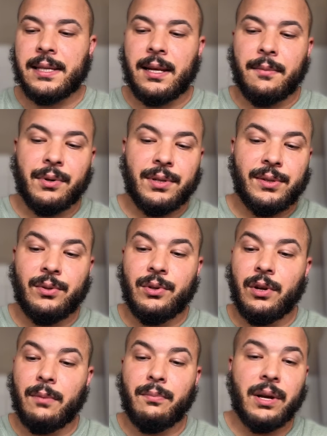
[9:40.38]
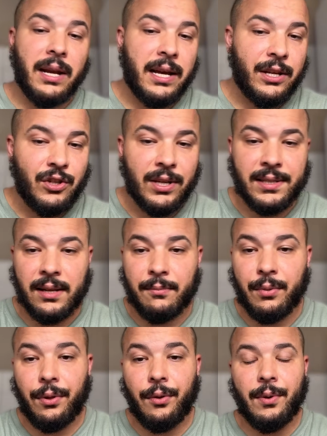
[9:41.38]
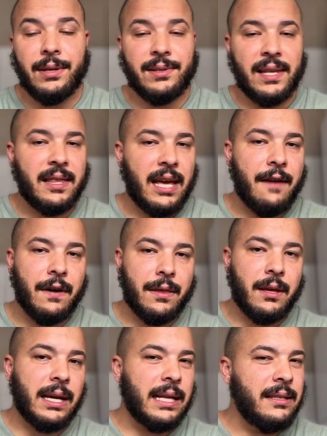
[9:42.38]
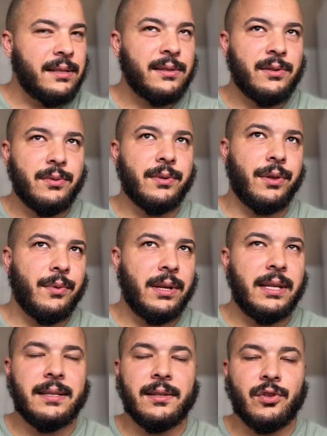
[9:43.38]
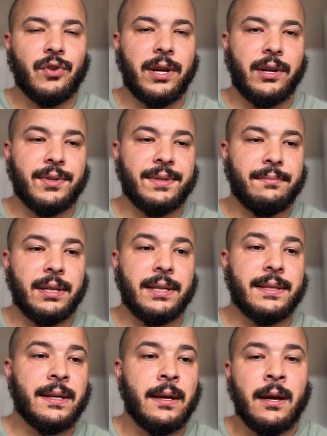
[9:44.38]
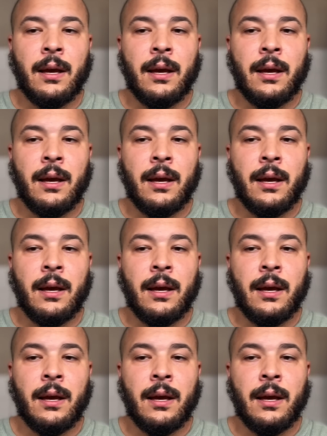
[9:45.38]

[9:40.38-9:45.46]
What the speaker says: a number 2, you can put Naiji as a number 3. So they have, I think, at least 2 or 3 decent strikers in place.